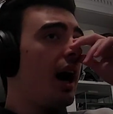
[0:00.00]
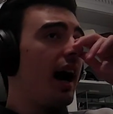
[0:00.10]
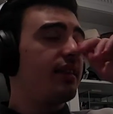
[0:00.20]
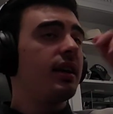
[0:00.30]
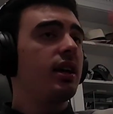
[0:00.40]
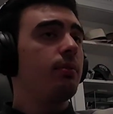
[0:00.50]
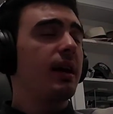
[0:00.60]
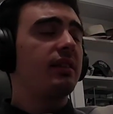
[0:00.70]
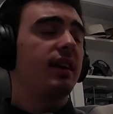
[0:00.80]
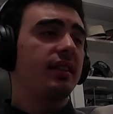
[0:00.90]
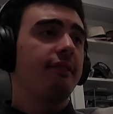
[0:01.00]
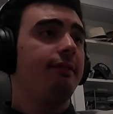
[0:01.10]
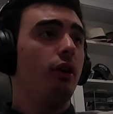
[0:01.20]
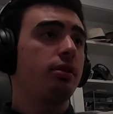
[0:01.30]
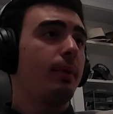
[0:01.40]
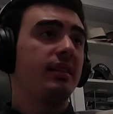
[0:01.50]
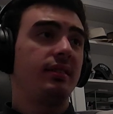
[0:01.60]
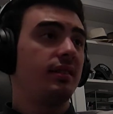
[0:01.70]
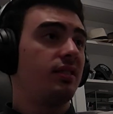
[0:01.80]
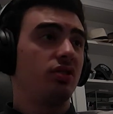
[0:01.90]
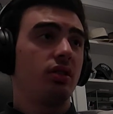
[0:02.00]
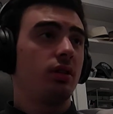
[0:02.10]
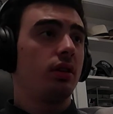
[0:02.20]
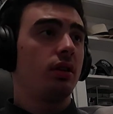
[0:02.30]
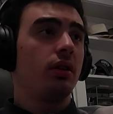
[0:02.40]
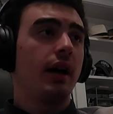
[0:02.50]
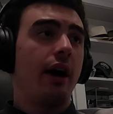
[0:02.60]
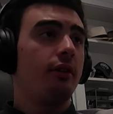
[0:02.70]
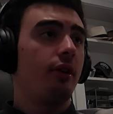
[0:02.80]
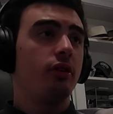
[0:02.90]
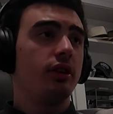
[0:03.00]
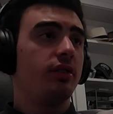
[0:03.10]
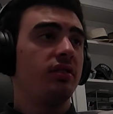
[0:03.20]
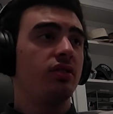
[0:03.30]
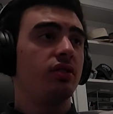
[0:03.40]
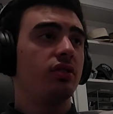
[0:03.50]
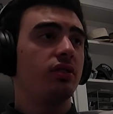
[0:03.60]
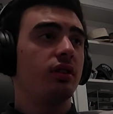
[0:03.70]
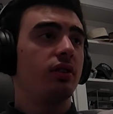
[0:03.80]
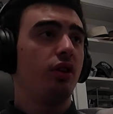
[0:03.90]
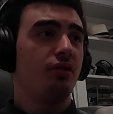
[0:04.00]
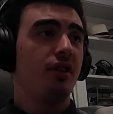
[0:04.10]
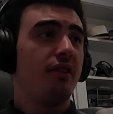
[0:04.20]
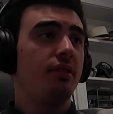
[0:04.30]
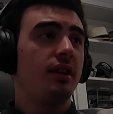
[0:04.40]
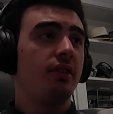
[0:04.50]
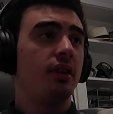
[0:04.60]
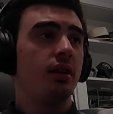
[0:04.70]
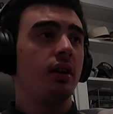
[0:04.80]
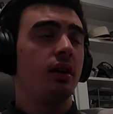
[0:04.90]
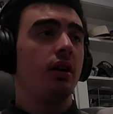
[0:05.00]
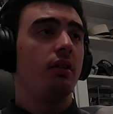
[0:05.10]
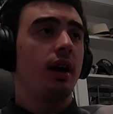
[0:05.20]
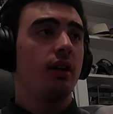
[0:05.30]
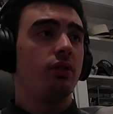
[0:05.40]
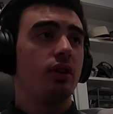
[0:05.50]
I think he makes like the fourth best decision out of all the decisions, or fifth even, right?